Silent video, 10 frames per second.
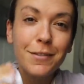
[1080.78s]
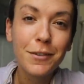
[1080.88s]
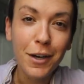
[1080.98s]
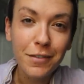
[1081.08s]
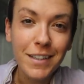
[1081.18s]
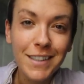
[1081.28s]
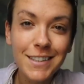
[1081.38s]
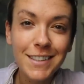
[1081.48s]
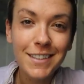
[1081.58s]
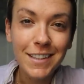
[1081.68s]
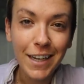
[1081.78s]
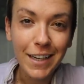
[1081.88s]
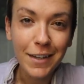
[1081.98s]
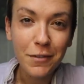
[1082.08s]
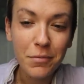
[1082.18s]
Roughest
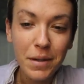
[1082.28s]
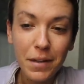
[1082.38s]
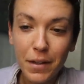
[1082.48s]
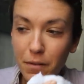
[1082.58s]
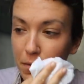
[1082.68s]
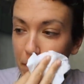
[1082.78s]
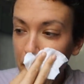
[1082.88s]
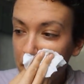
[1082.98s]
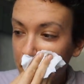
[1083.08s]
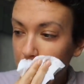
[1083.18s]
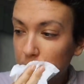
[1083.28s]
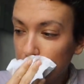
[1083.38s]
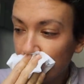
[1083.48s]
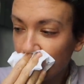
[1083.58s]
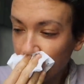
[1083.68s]
night of my life.
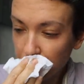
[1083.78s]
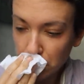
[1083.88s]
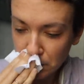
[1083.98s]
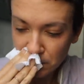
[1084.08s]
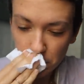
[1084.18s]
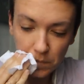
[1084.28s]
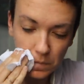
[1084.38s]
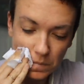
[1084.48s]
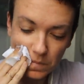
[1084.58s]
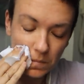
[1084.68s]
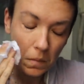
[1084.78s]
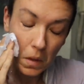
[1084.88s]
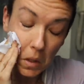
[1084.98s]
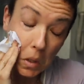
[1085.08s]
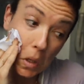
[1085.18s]
Between the snoring
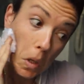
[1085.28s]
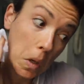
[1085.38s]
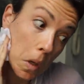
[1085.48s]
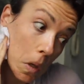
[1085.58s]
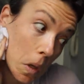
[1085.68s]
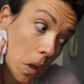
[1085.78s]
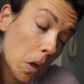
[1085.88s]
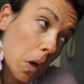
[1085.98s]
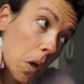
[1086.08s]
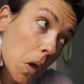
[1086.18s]
and then our